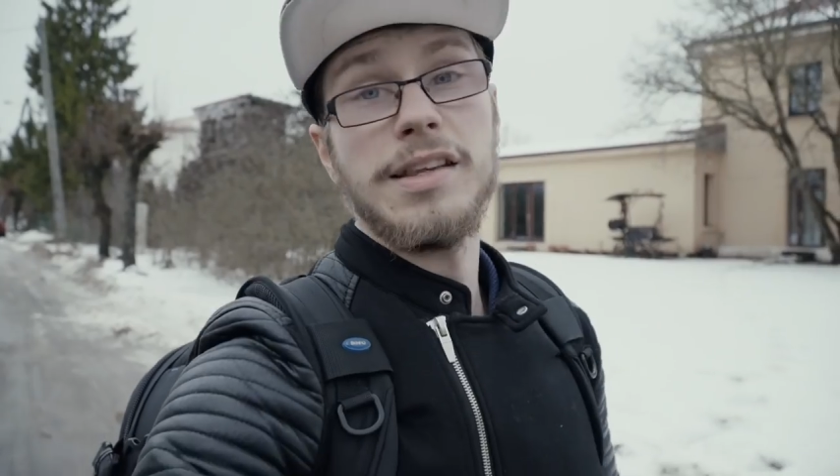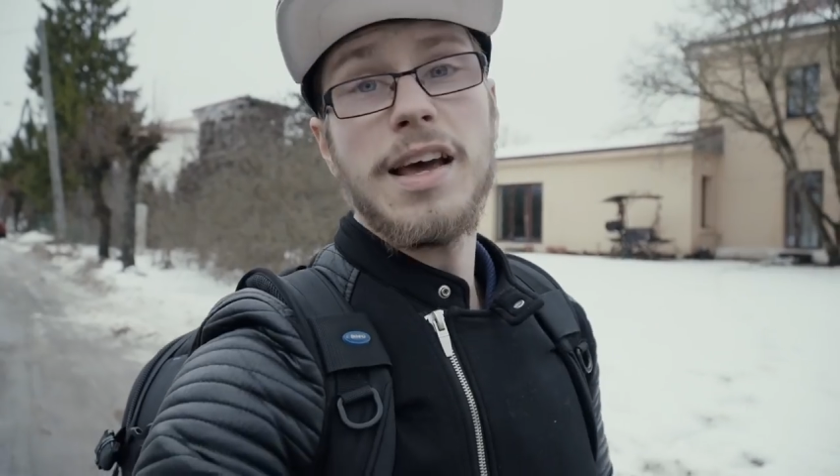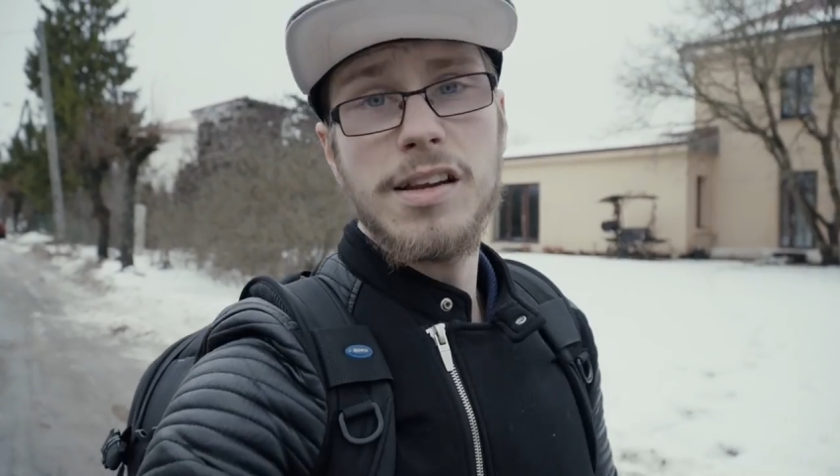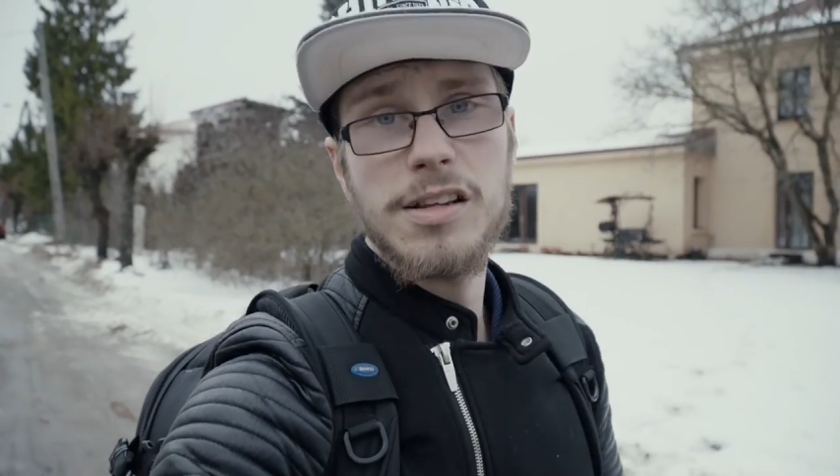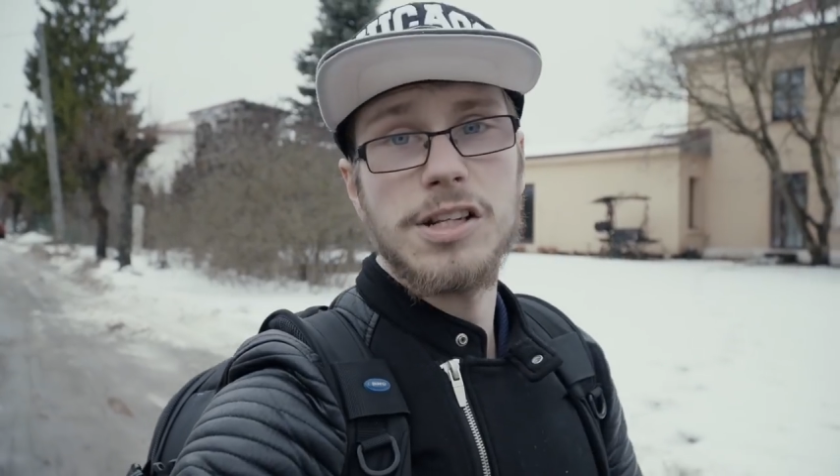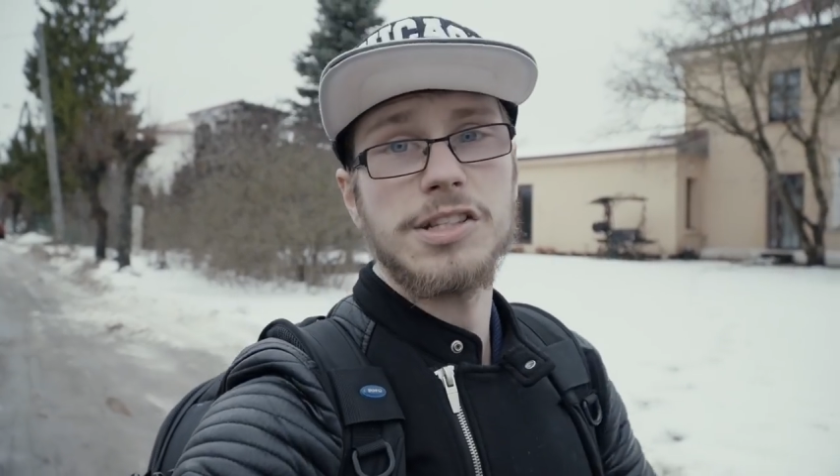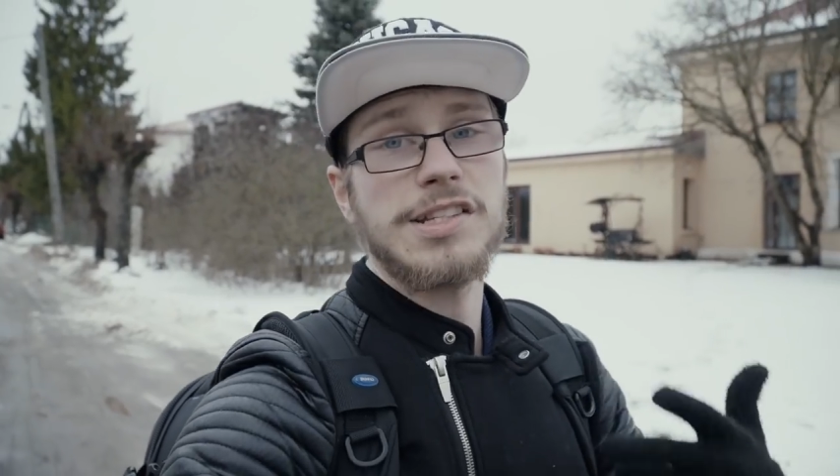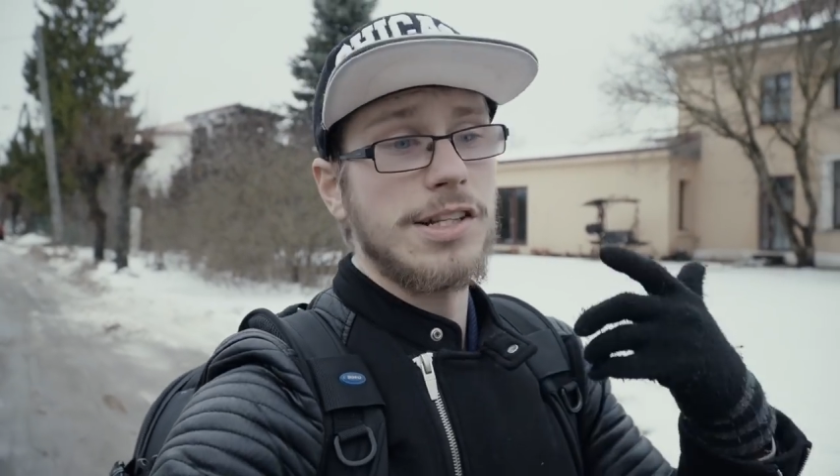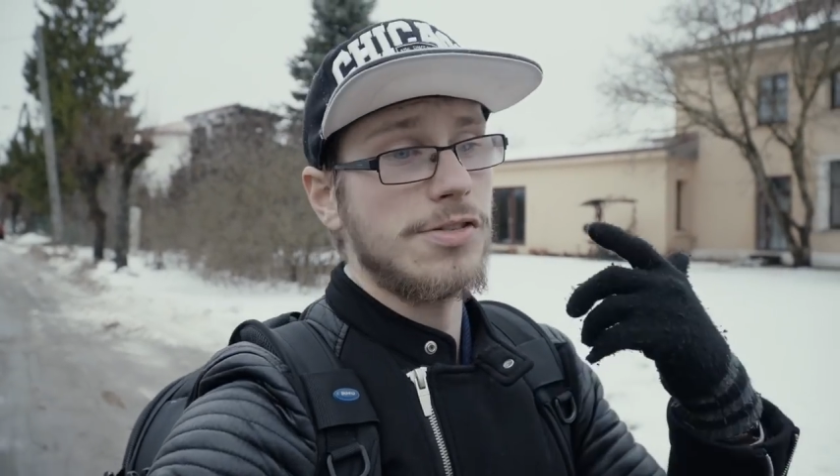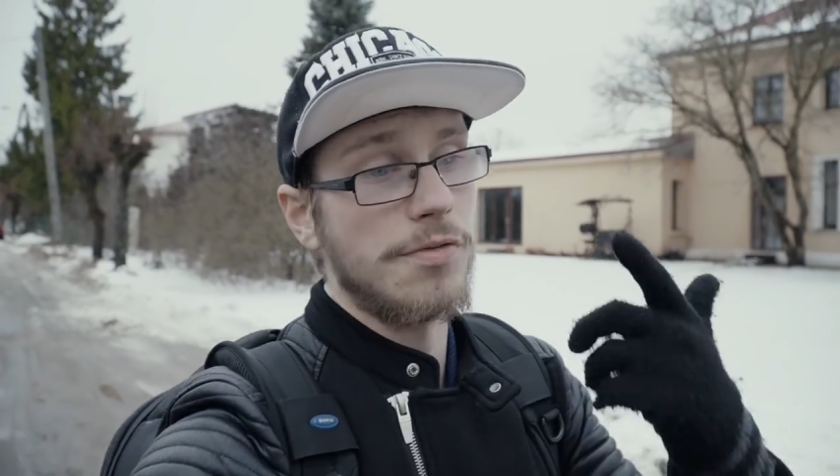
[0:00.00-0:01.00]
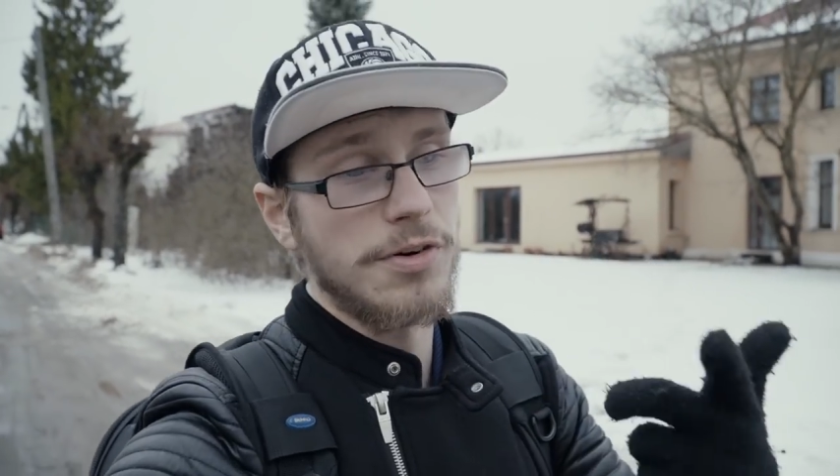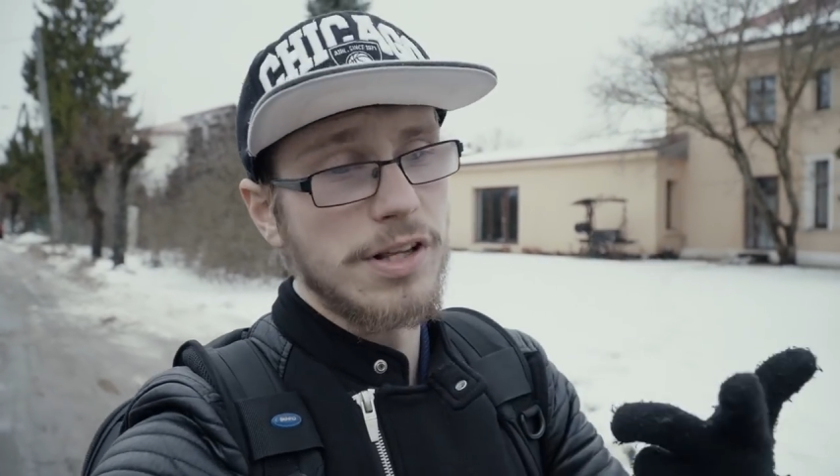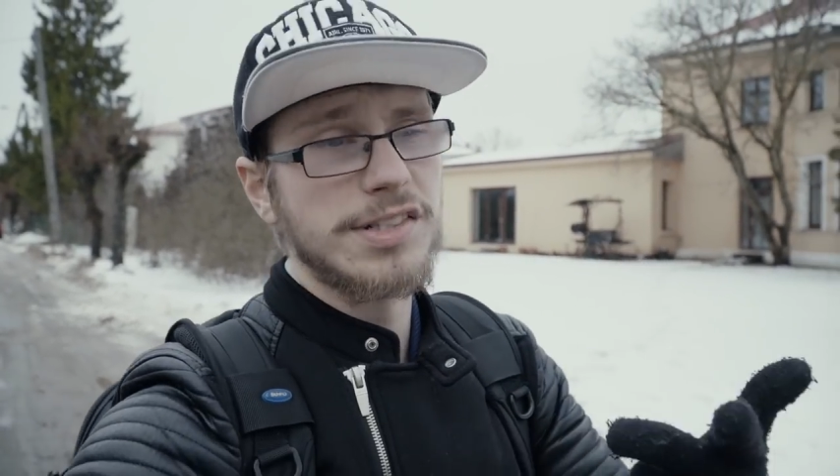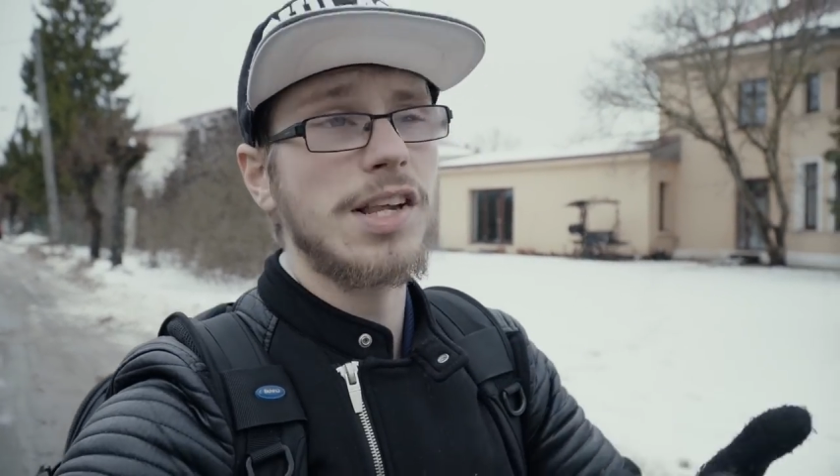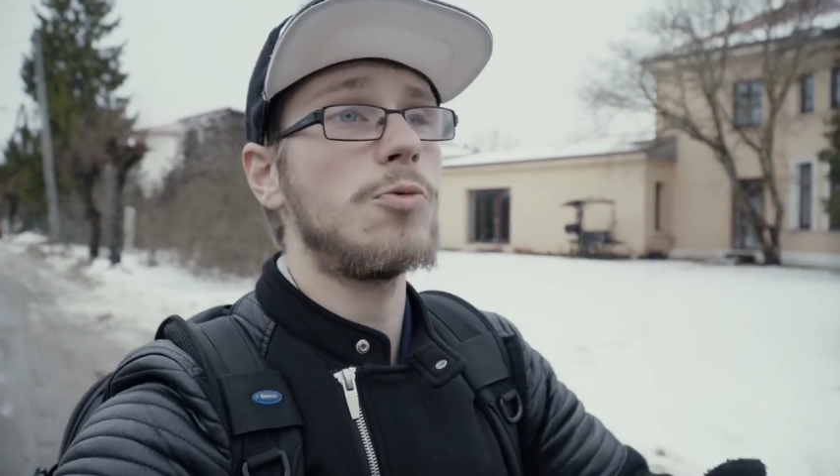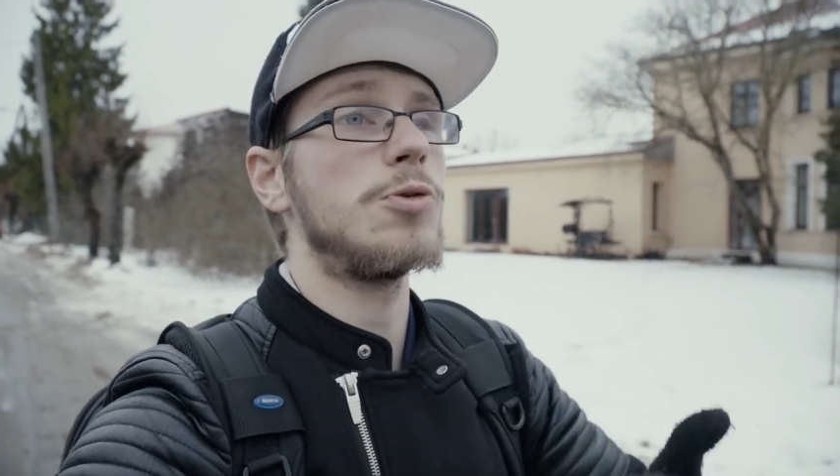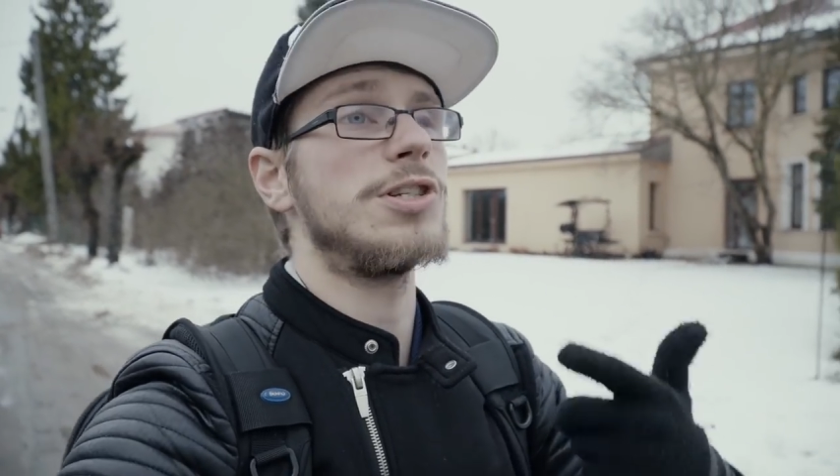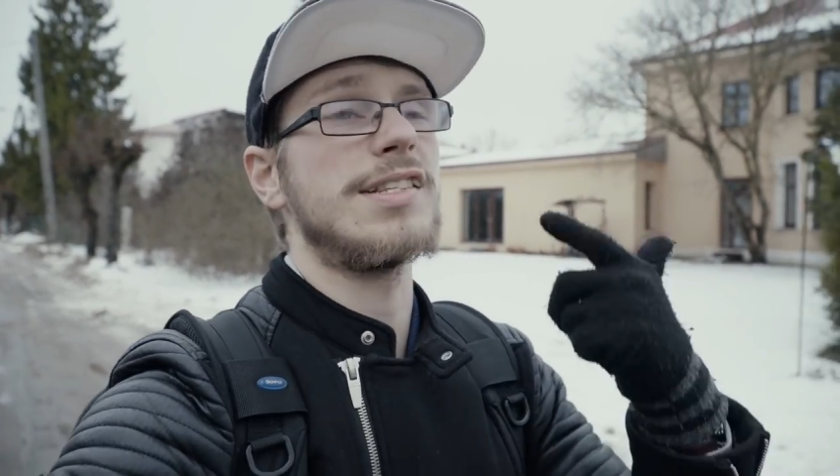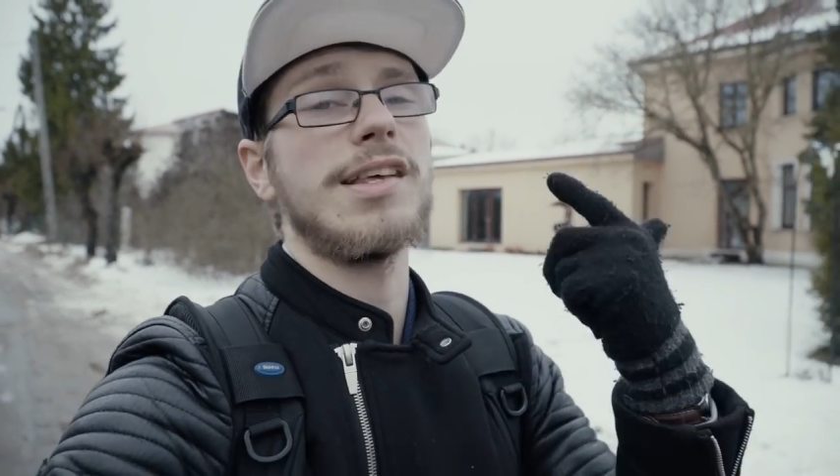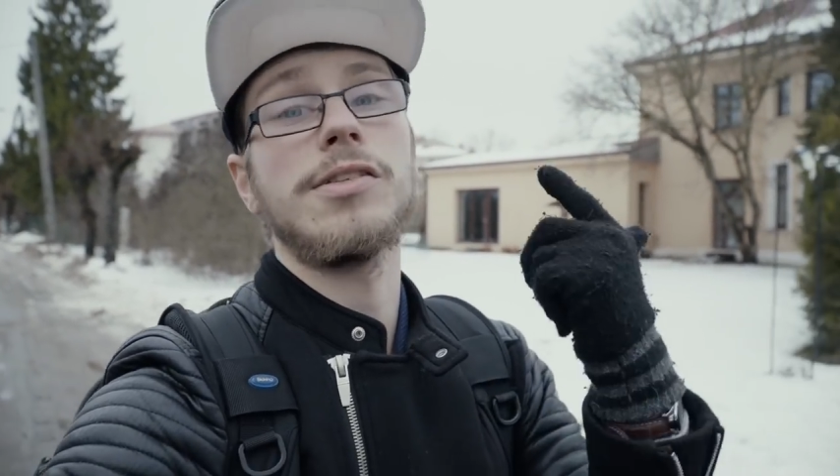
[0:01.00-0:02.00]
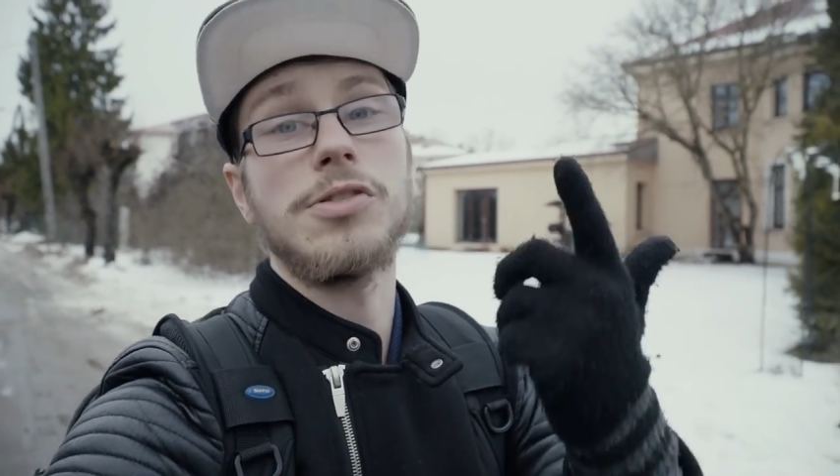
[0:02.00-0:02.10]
and then let's get to the real stuff, which is the